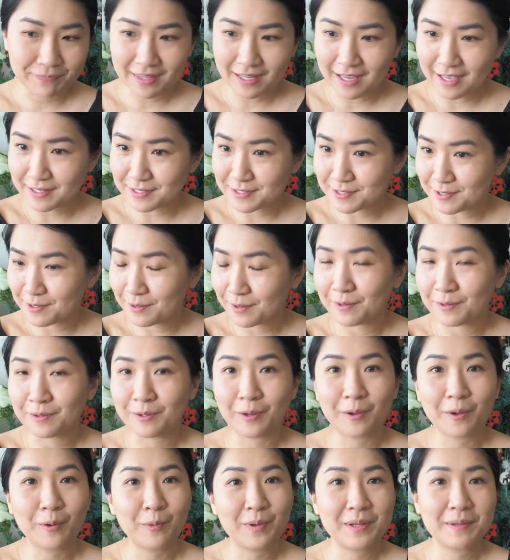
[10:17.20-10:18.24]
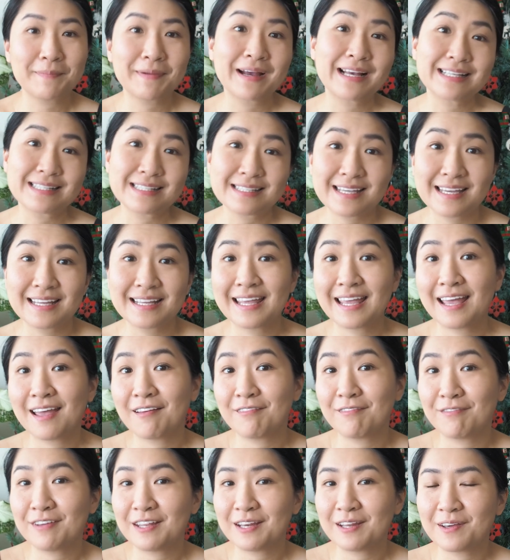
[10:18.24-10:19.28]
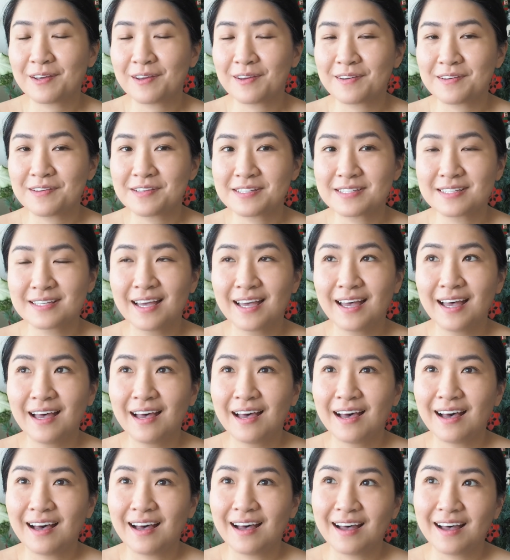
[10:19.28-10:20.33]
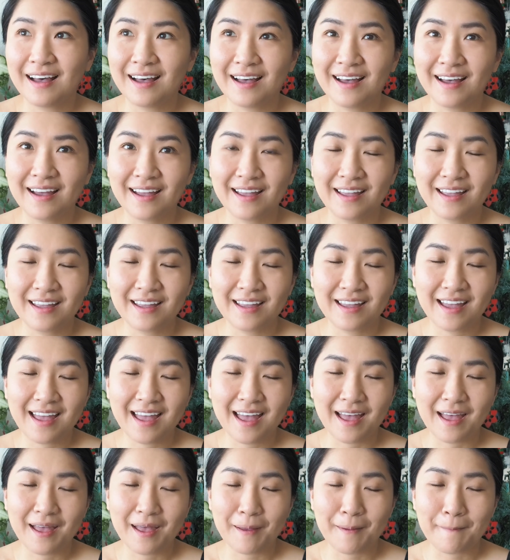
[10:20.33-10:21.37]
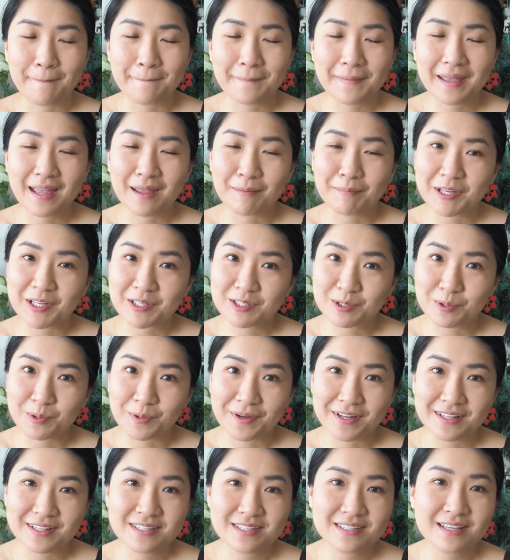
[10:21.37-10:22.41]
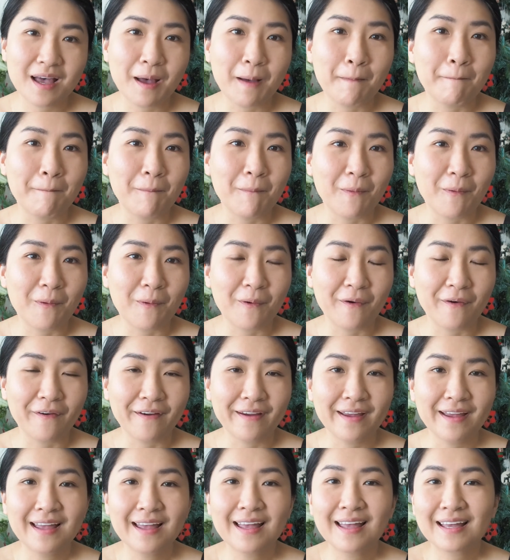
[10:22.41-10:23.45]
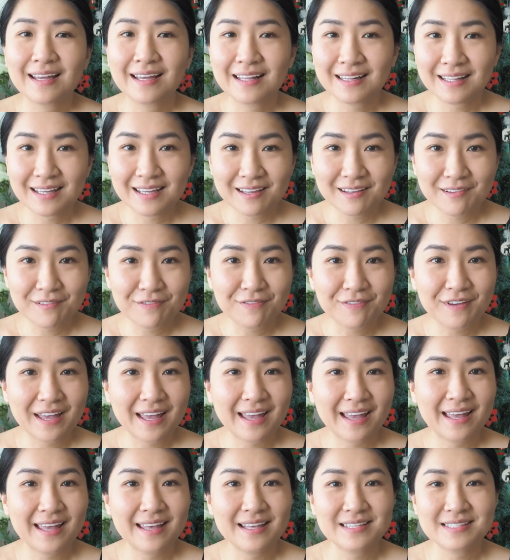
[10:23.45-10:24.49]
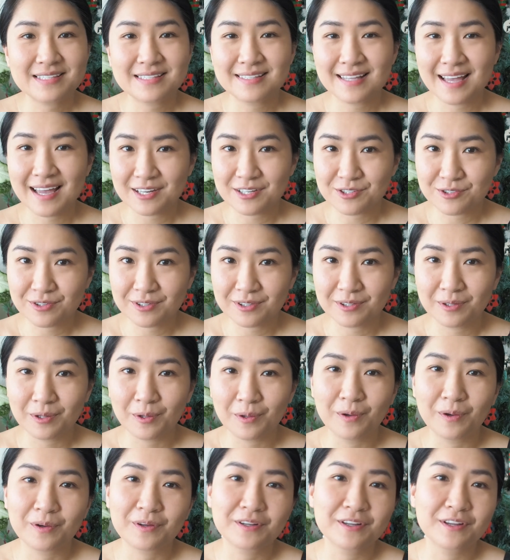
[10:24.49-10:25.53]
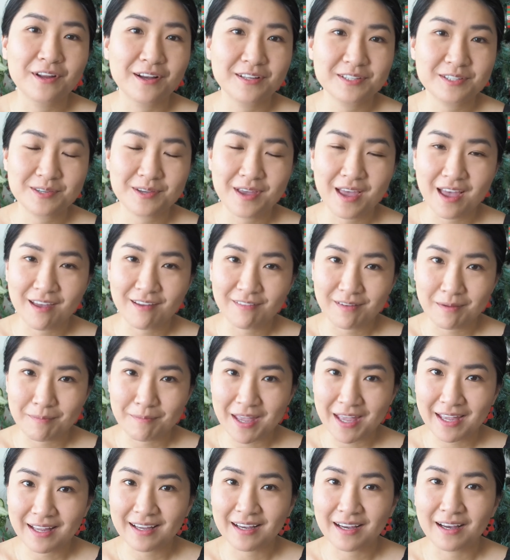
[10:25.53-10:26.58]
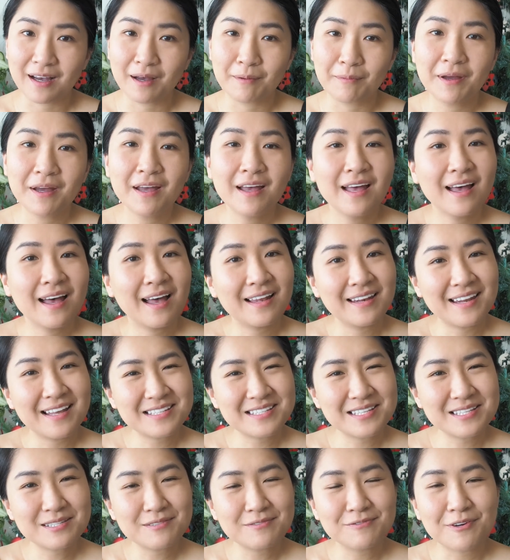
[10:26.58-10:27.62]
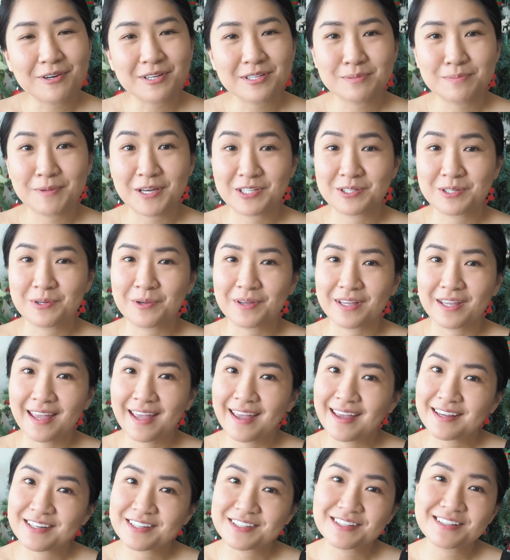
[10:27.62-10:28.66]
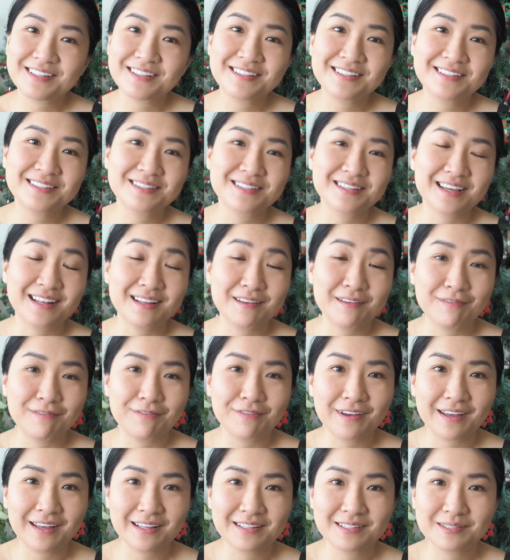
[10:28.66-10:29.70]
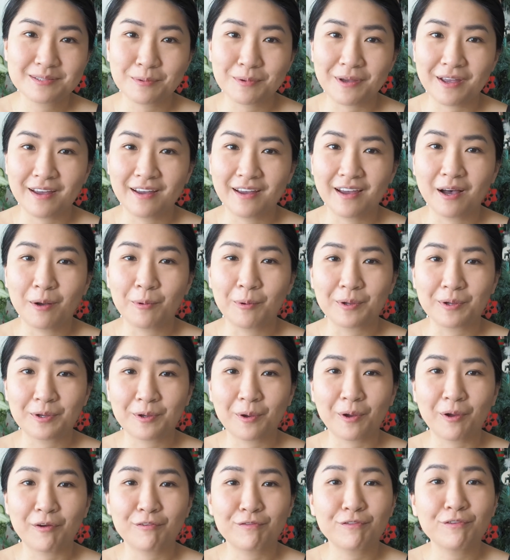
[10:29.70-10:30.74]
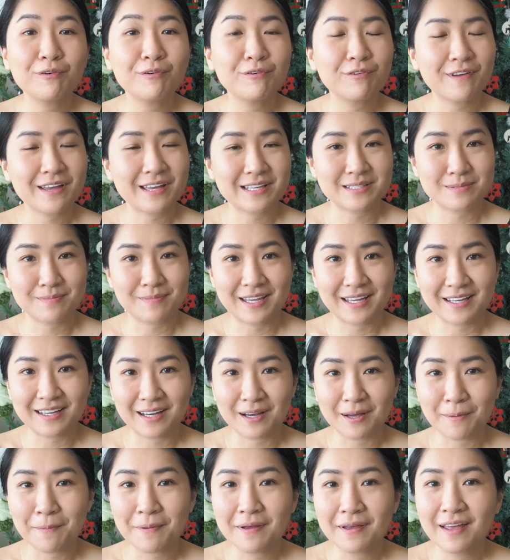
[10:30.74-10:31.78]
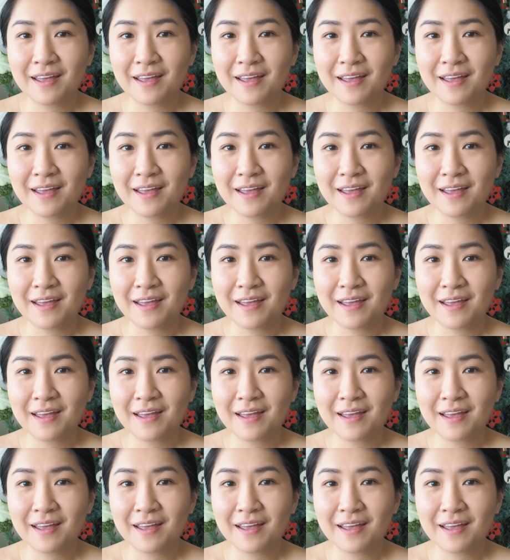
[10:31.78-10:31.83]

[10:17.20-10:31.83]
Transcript: As you all know, with my skincare videos, I am aiming towards a more clean face, natural look, not too heavy makeup, unless it's for special occasions and events where I would go full face makeup